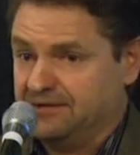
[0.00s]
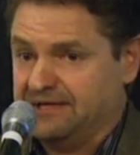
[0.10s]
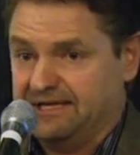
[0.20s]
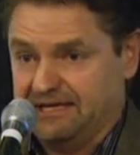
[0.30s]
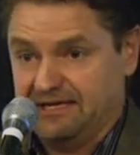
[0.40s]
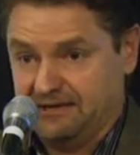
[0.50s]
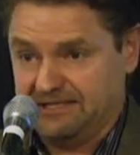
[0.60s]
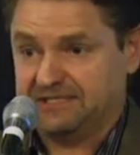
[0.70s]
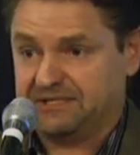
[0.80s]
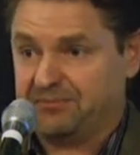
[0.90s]

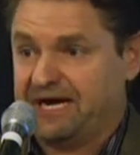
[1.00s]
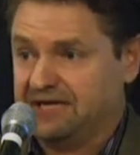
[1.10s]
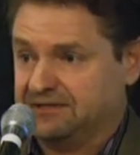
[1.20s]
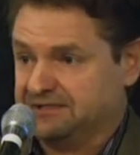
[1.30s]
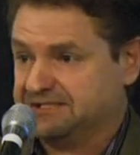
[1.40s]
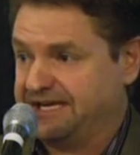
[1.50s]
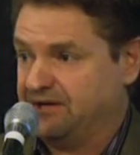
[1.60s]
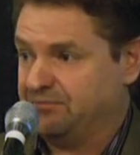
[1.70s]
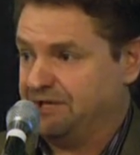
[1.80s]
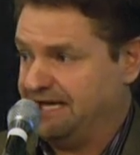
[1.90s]
it's a pilot
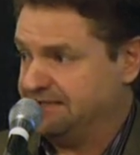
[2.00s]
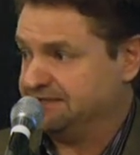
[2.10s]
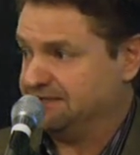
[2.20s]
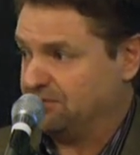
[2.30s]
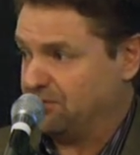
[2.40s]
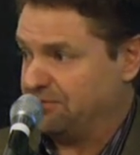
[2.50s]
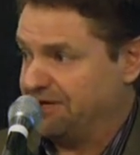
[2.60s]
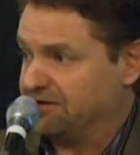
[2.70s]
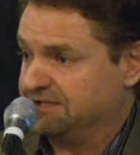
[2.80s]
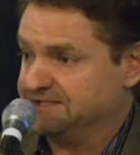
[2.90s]
scale plant in North
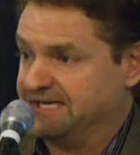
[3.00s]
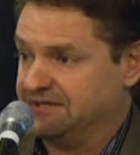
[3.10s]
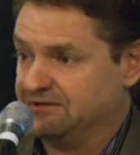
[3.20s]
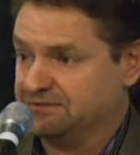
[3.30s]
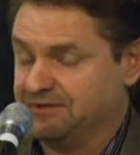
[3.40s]
American standards,